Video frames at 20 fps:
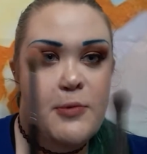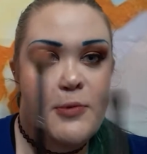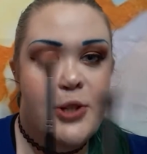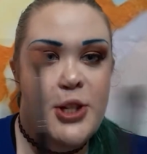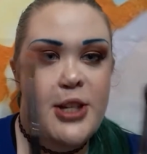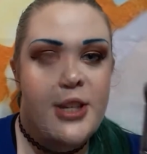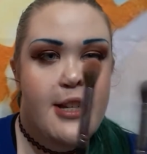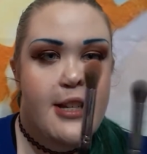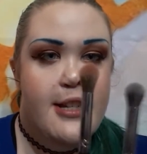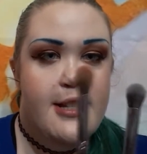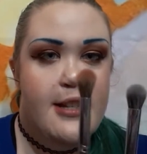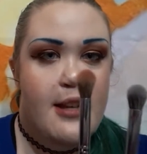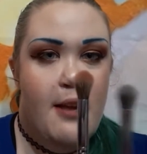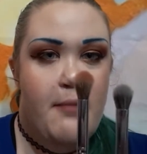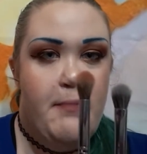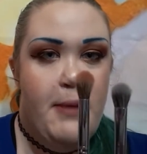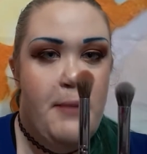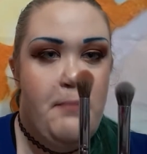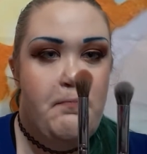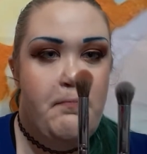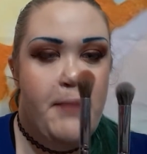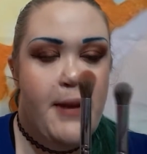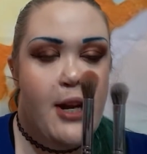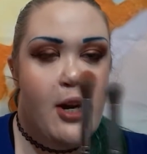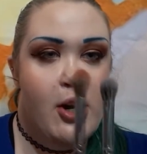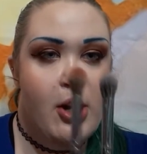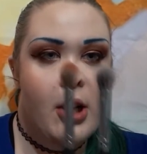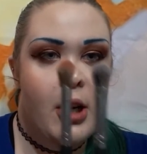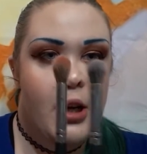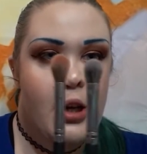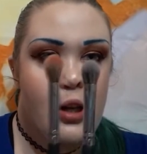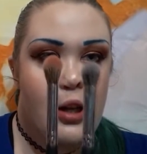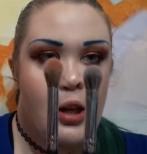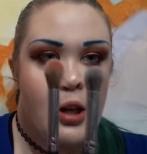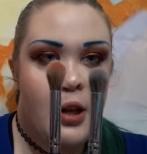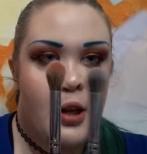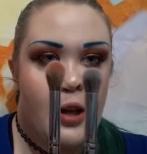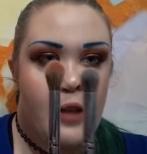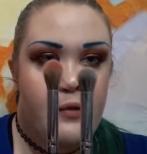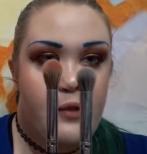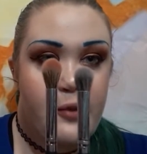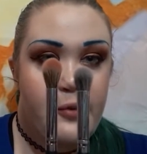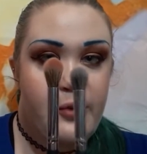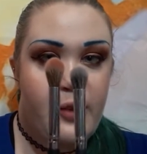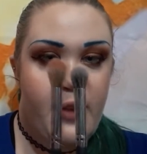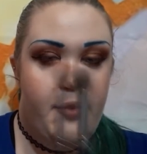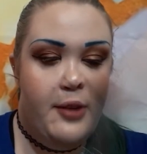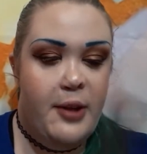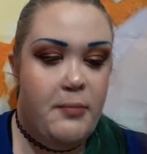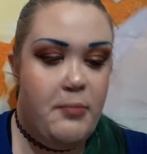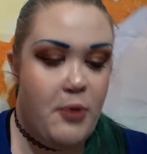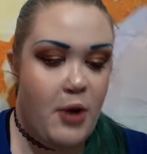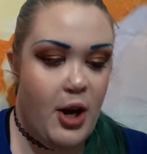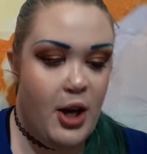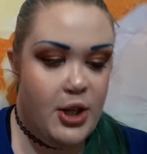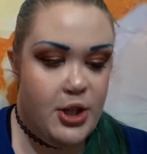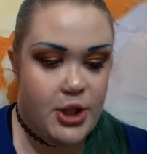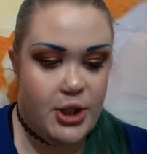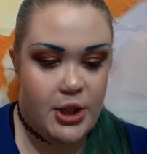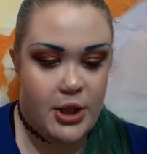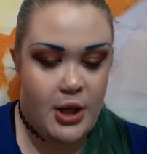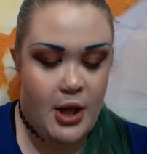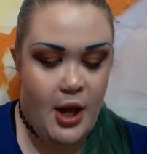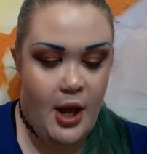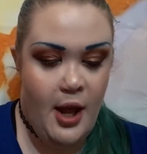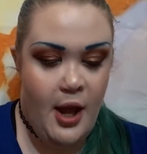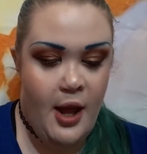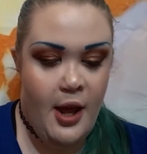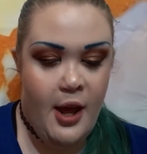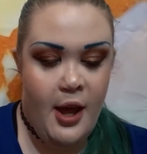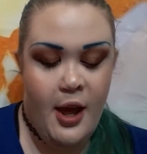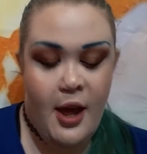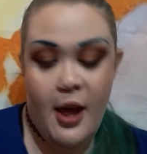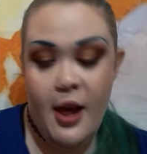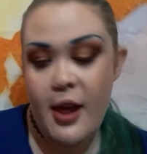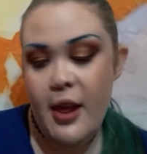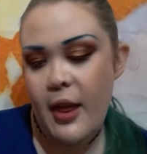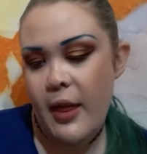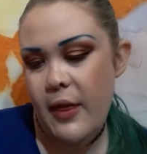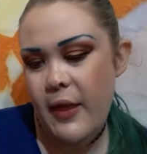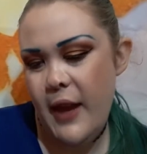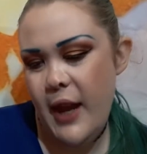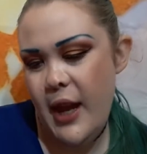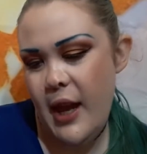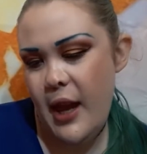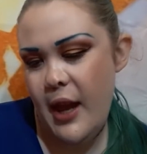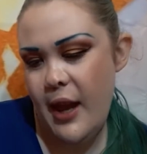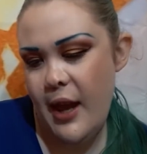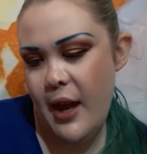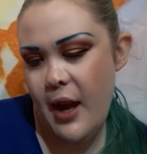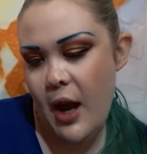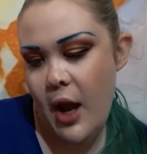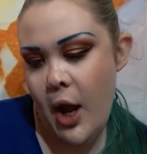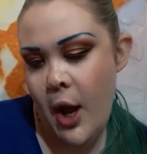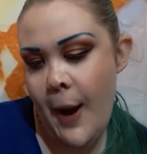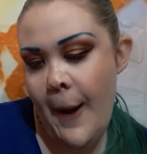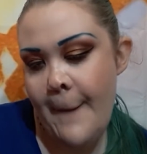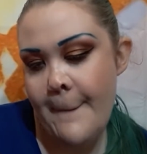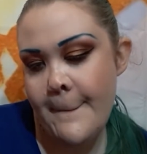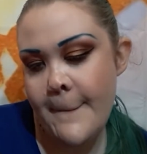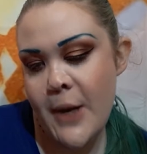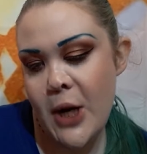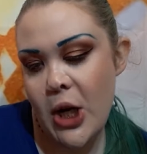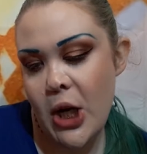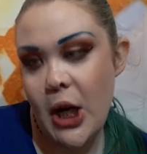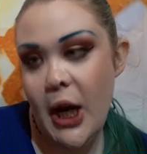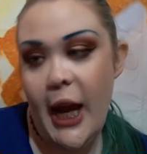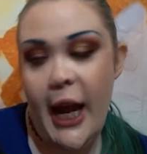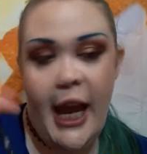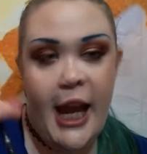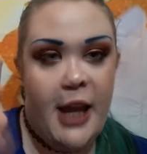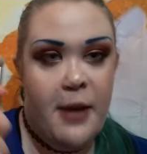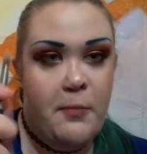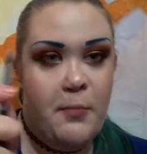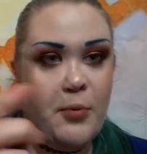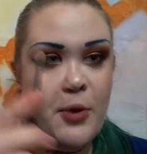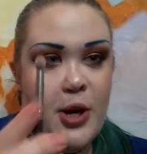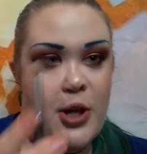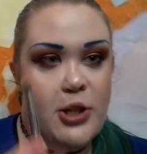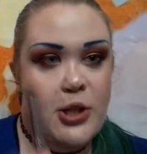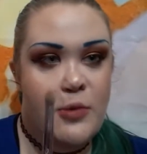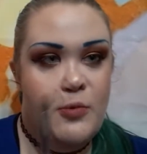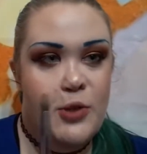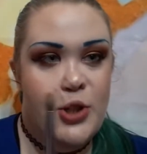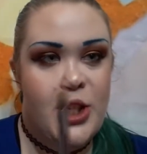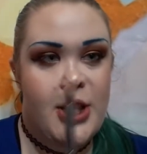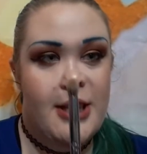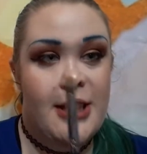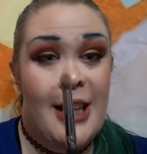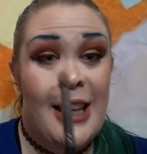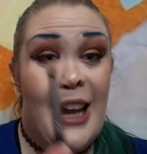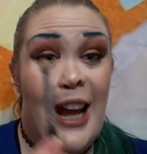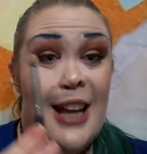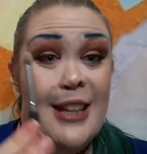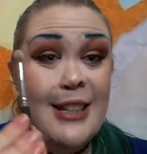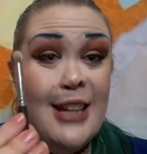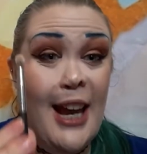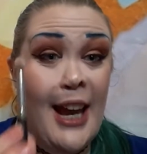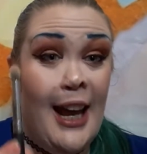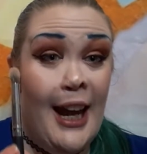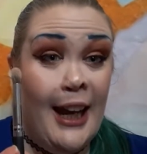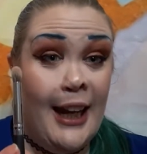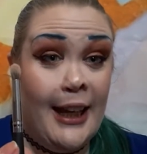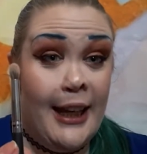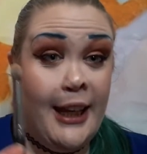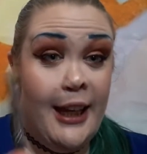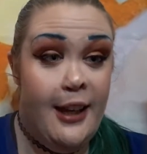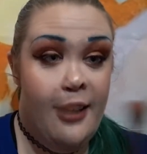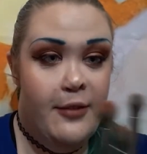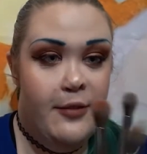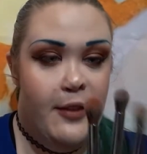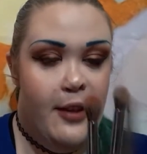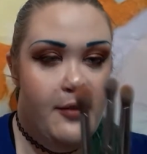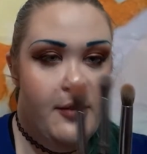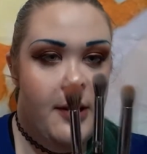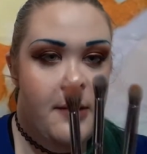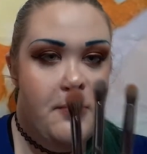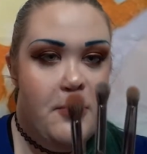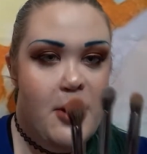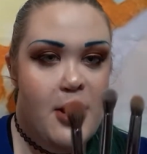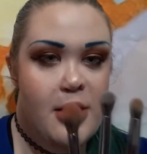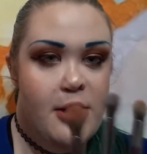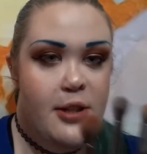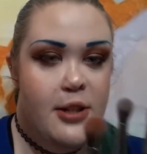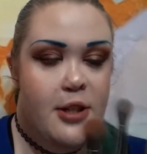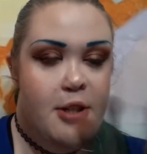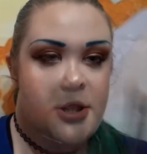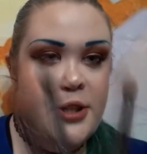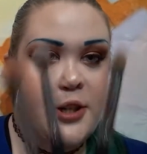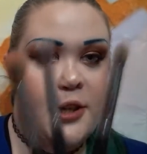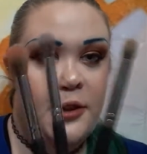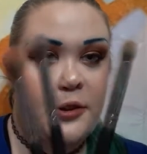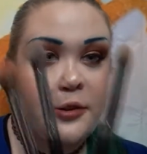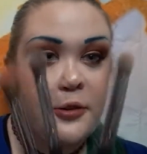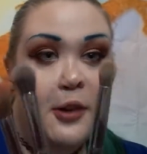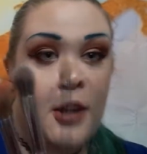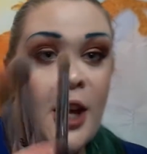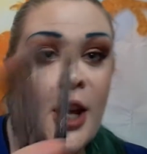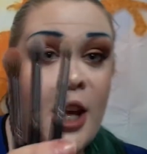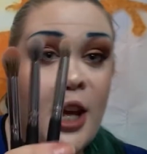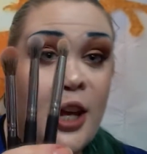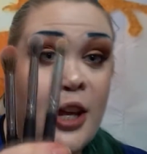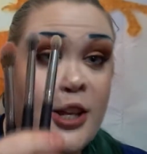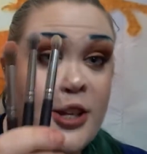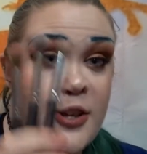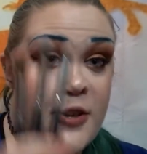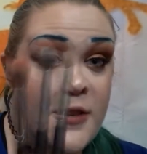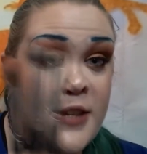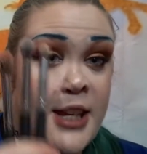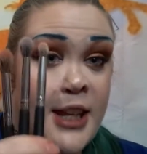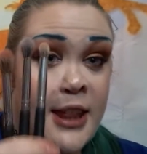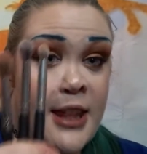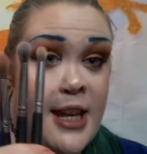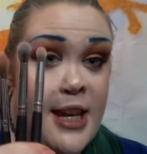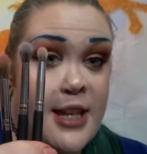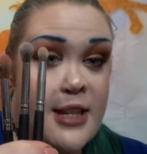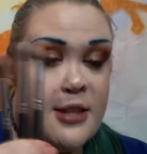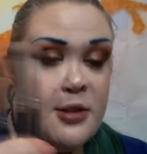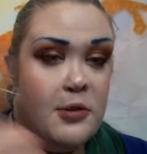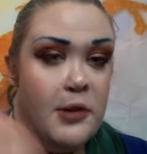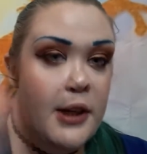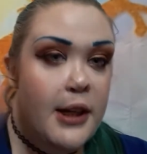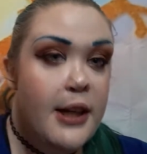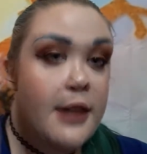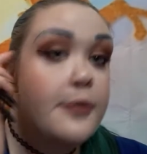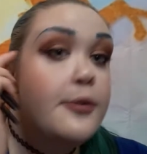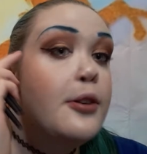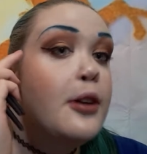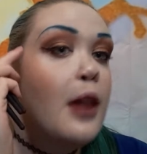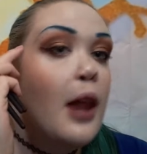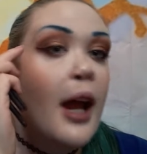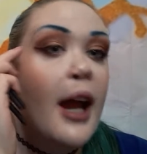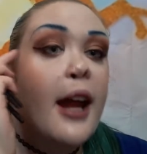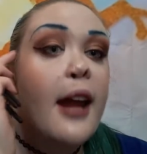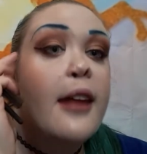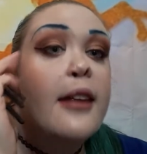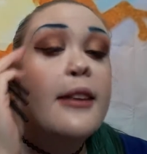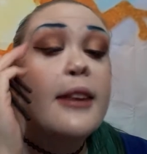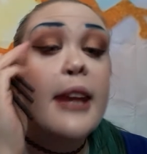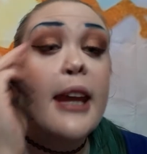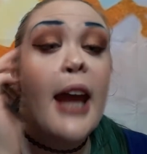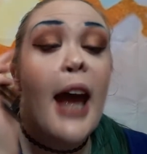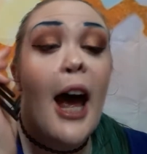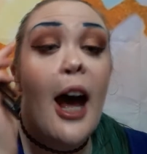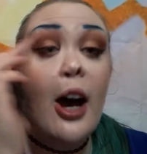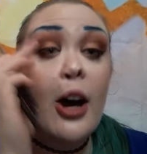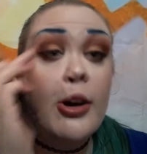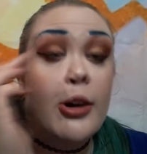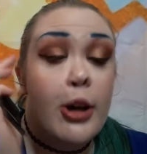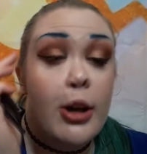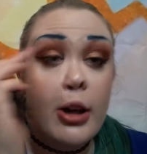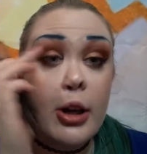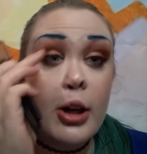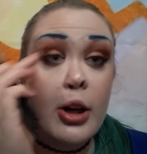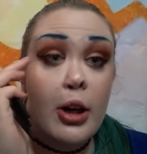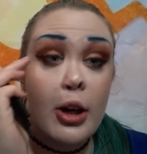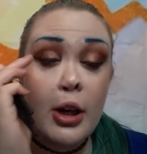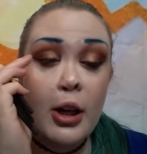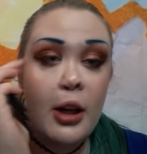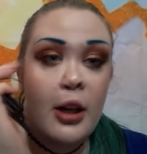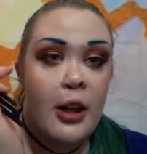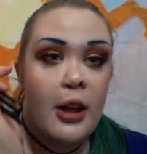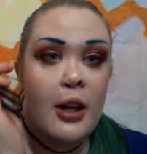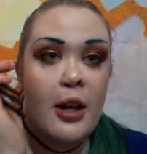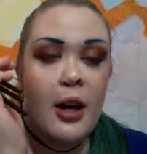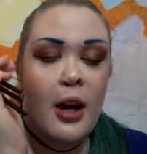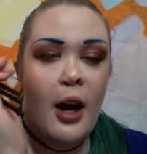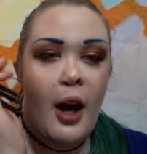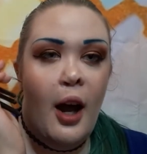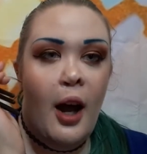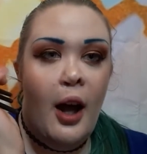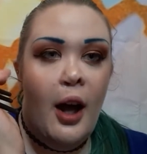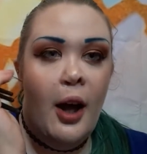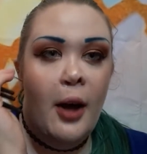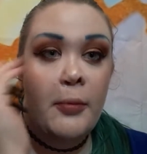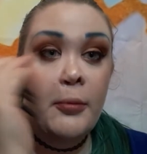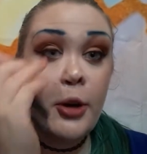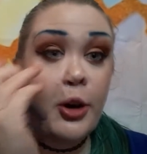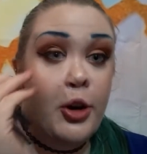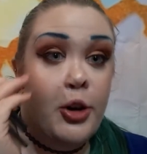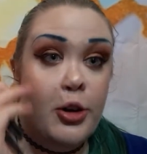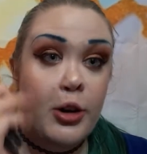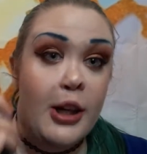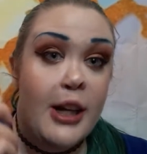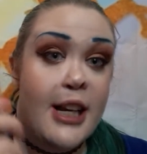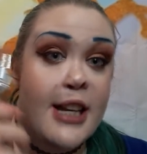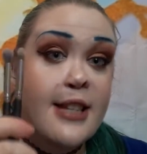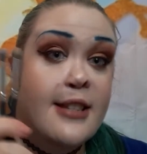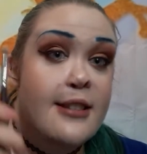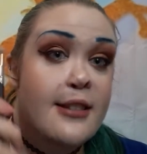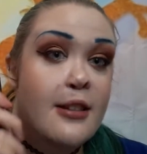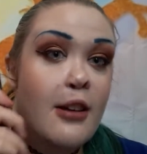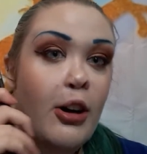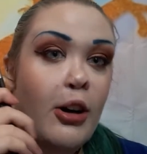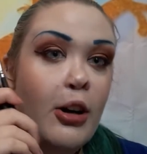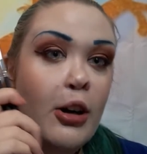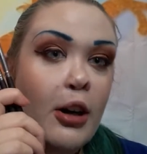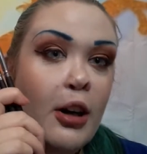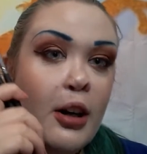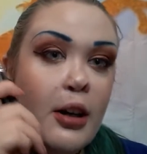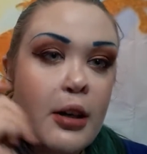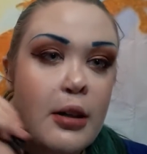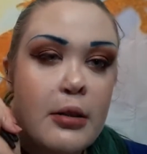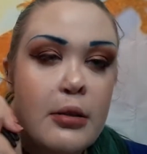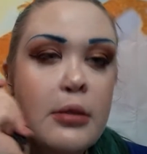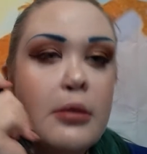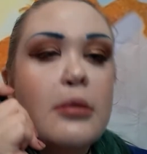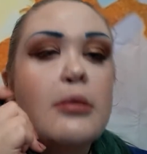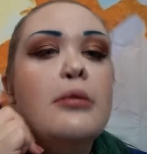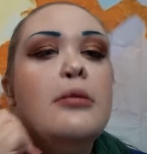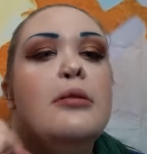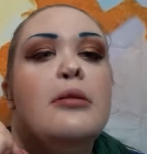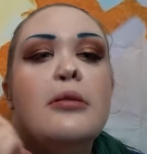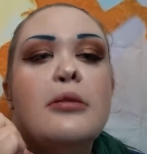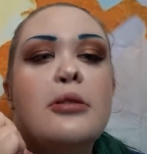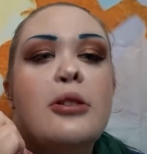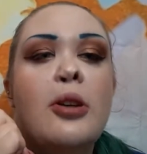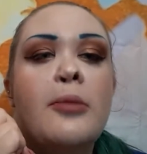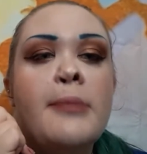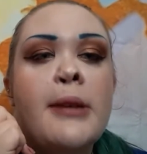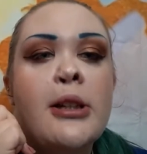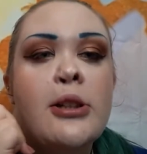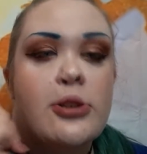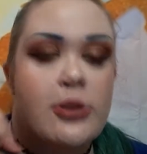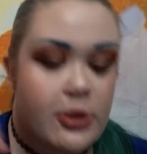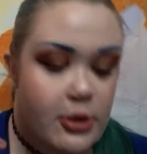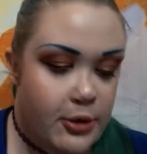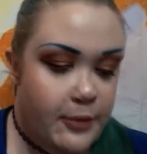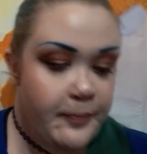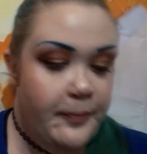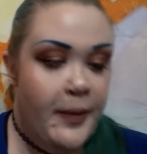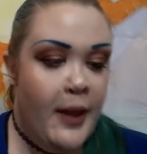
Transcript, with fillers: which is a bit bigger of a fluffy brush. The number eight brush, which is like a tiny fluffy brush. So using these three for like the outer um, crease are so magical.